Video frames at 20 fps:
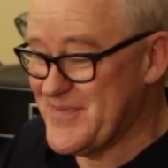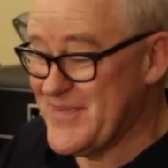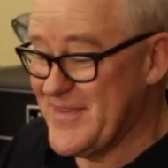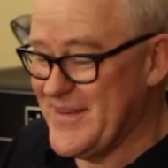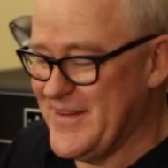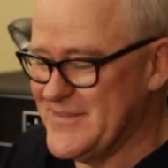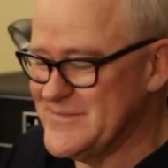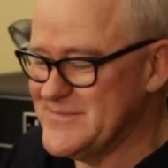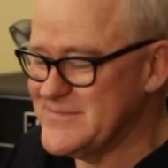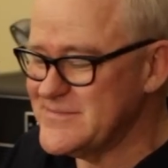
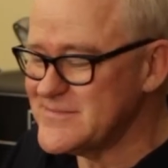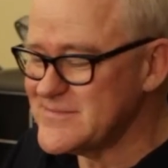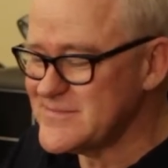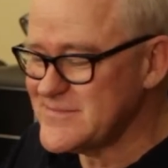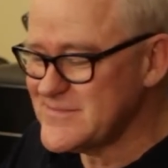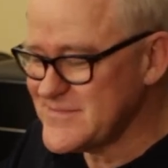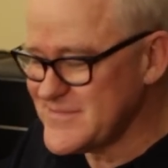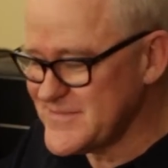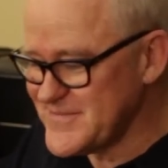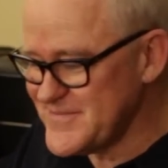But you
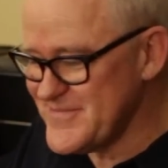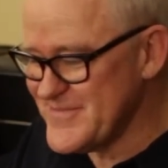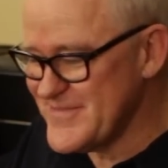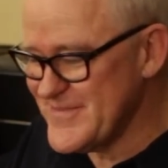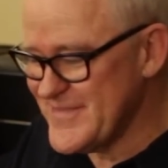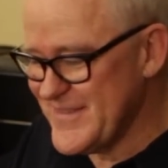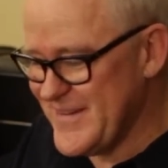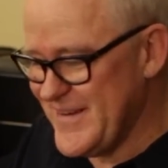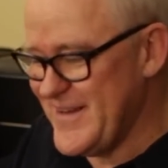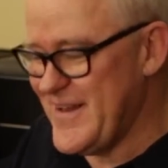just put
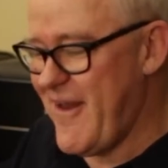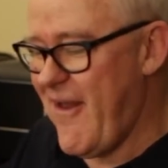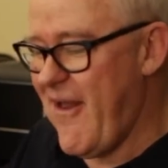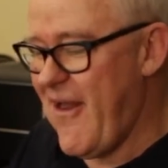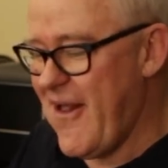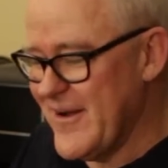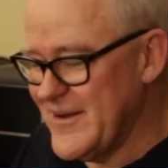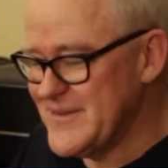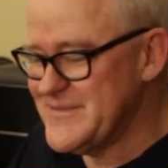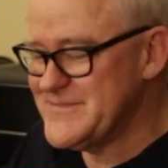up a
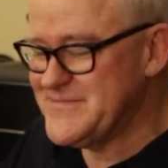wall.